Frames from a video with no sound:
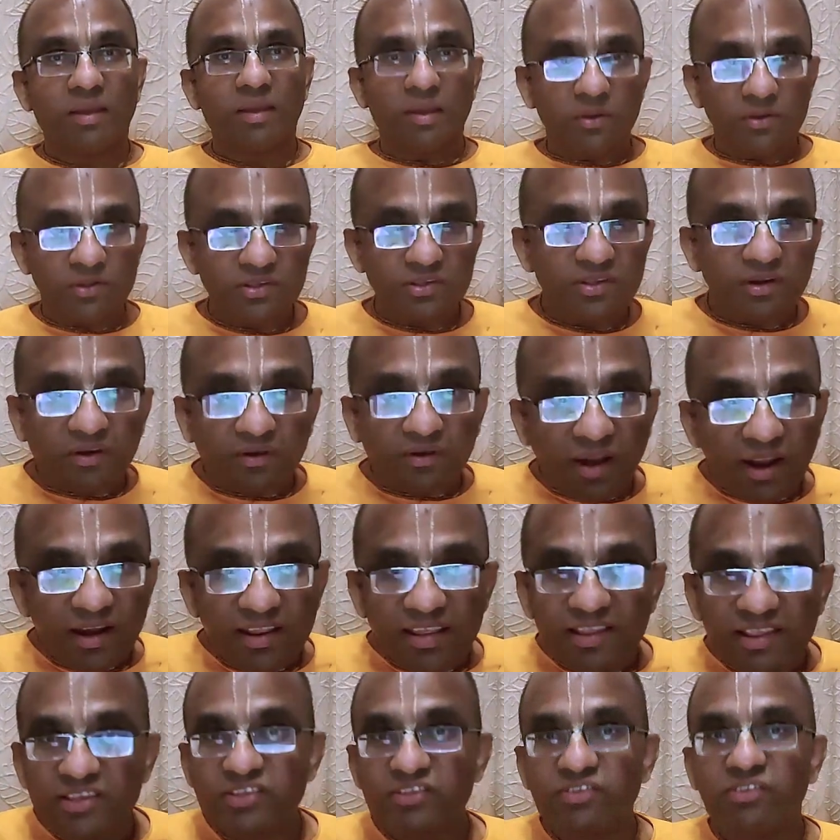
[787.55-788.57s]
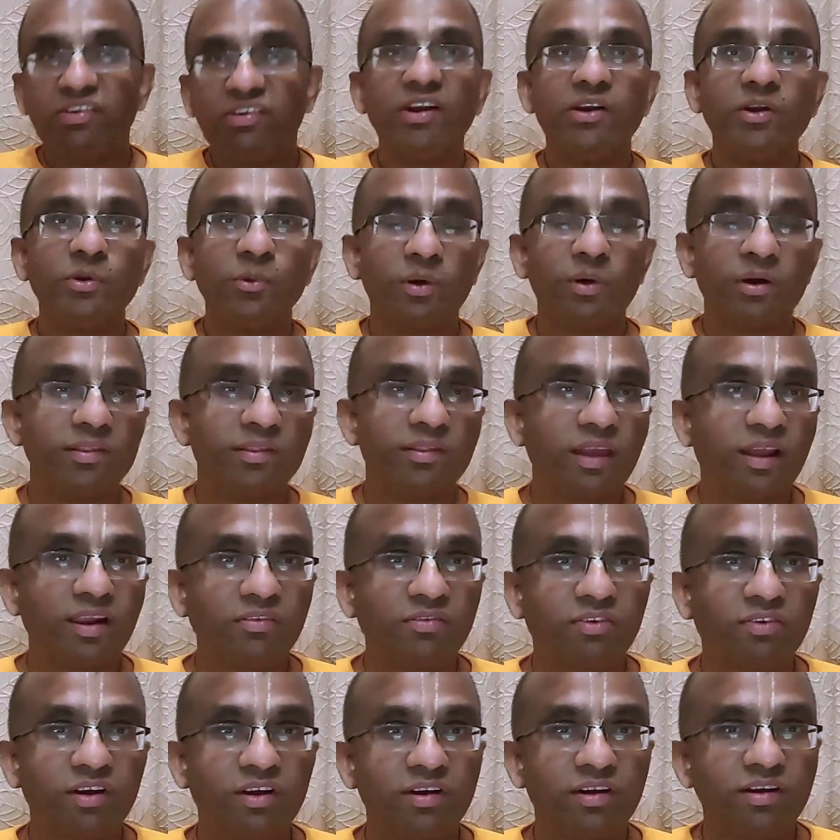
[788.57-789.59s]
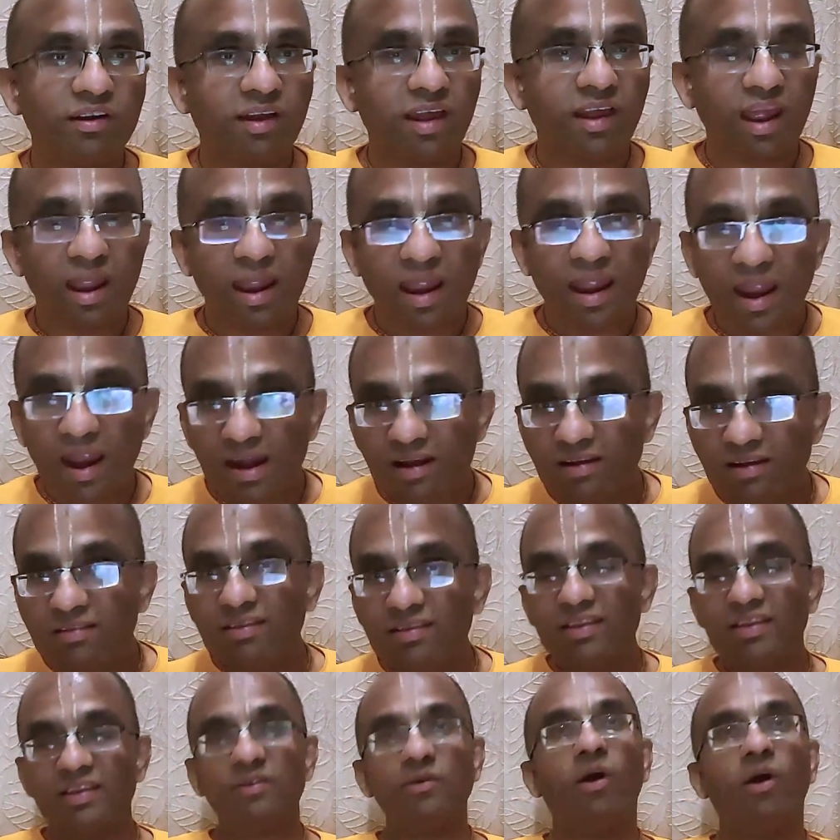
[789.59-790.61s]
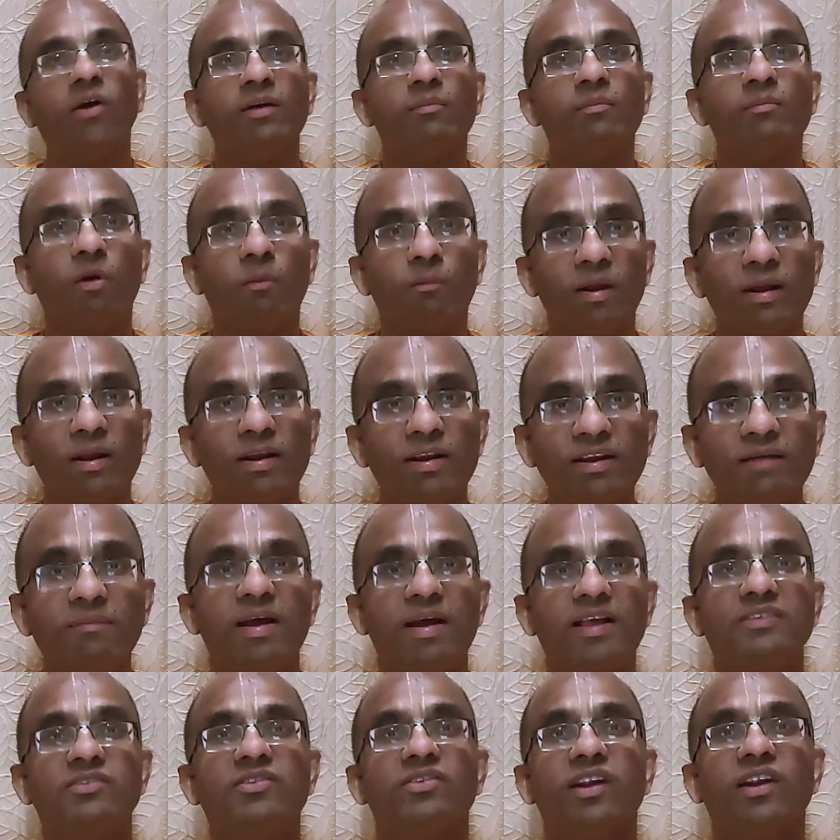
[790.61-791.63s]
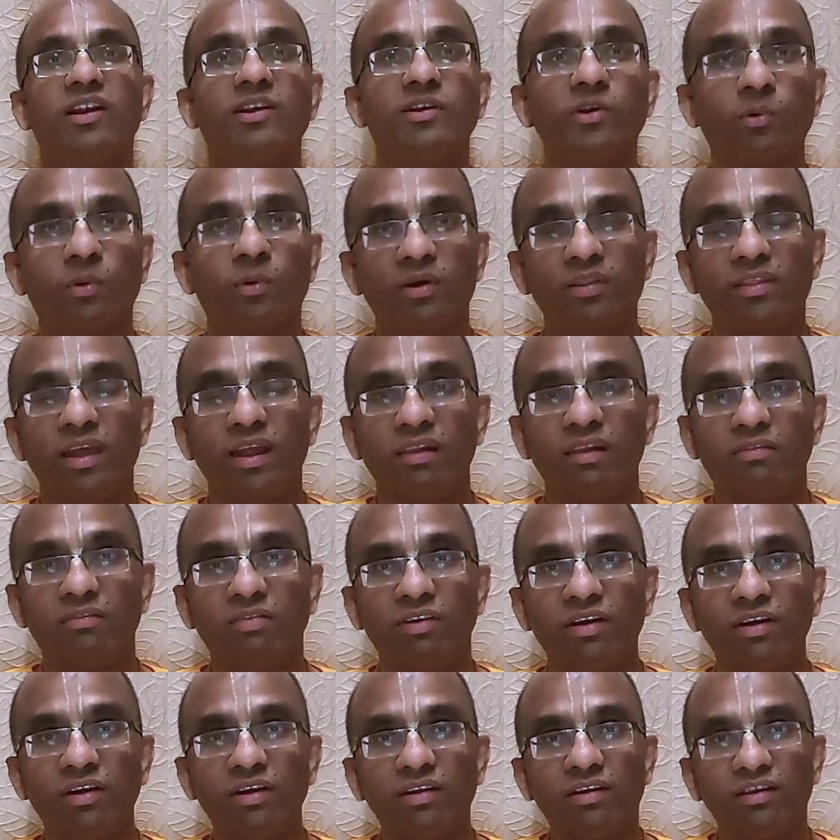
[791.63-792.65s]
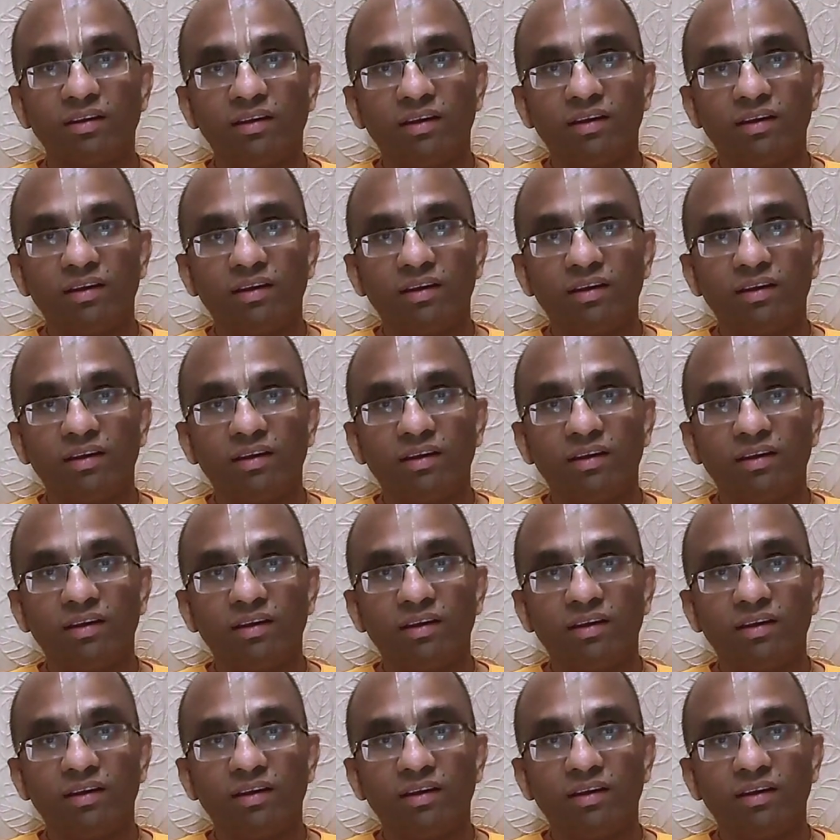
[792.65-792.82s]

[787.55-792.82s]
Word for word: He was running straight toward the elephant and he got a momentum as he was running toward the elephant.